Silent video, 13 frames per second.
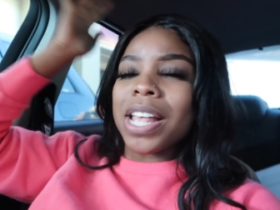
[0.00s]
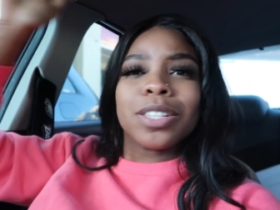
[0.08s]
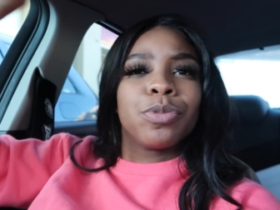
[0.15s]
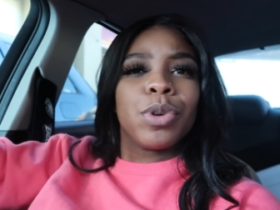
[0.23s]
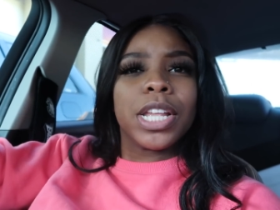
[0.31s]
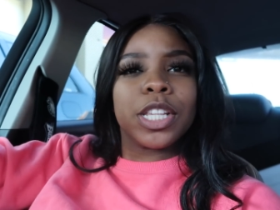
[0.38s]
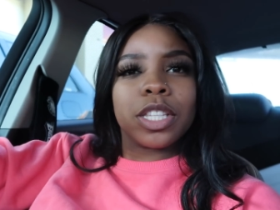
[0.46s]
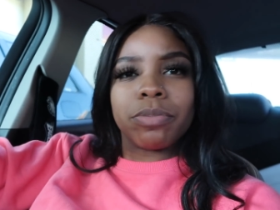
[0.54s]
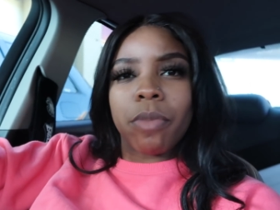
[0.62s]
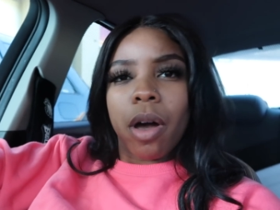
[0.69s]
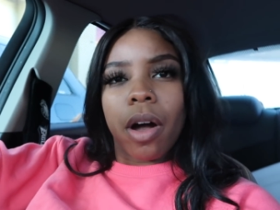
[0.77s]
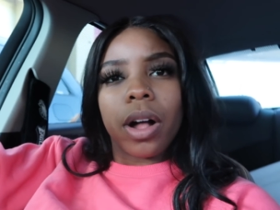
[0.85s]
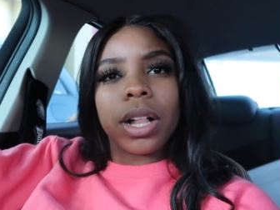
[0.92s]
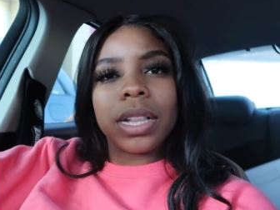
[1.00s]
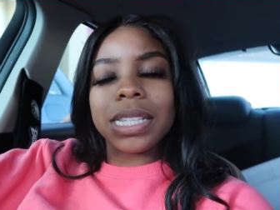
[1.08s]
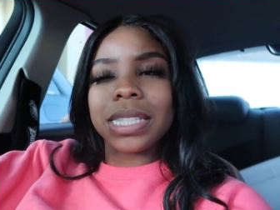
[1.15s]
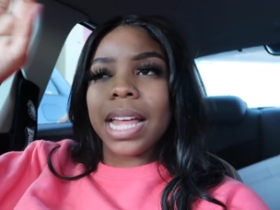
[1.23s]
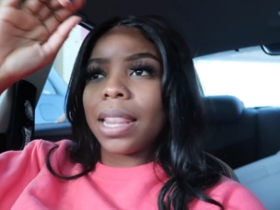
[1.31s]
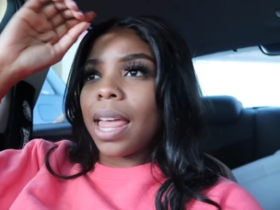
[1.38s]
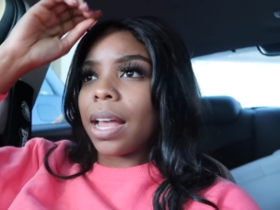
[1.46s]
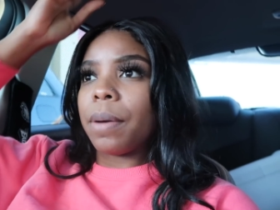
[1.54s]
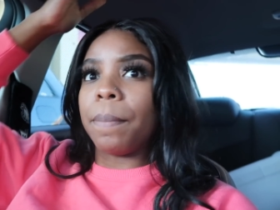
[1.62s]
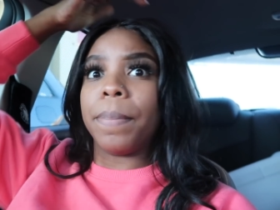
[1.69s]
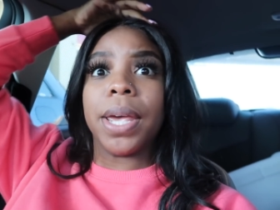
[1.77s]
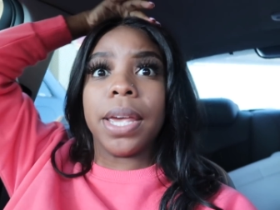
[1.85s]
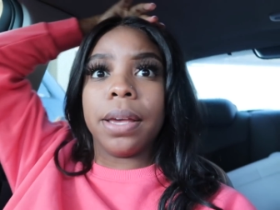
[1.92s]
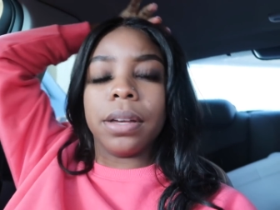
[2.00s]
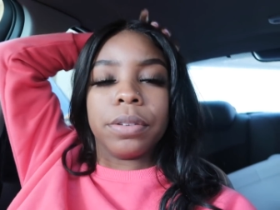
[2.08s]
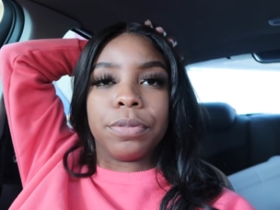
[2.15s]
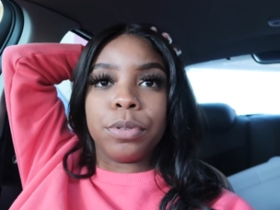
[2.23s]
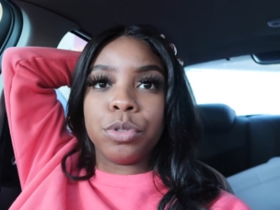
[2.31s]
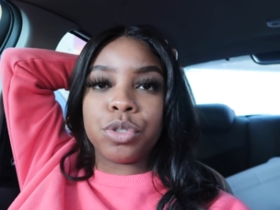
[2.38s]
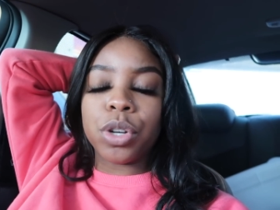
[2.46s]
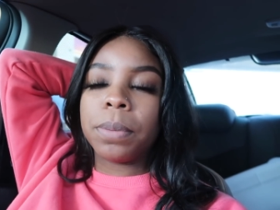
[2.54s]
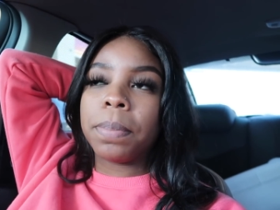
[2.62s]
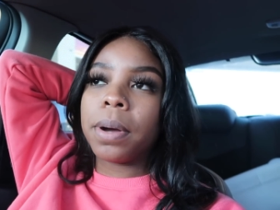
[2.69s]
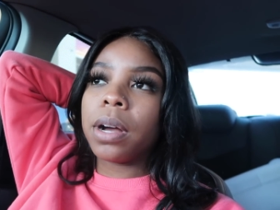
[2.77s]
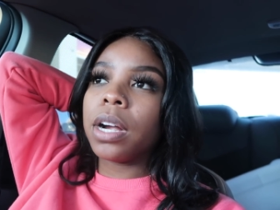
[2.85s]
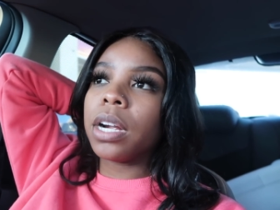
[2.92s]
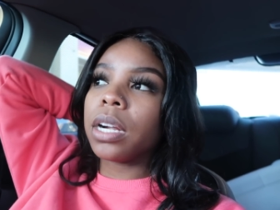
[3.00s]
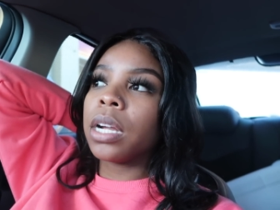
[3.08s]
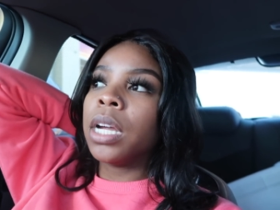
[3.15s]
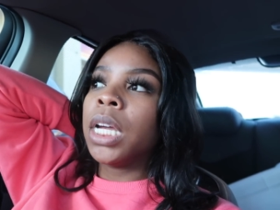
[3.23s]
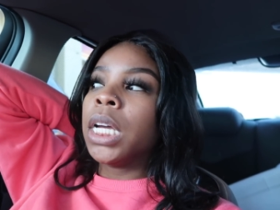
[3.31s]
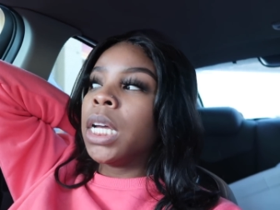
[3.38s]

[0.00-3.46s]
it's really small it's not like a big food truck park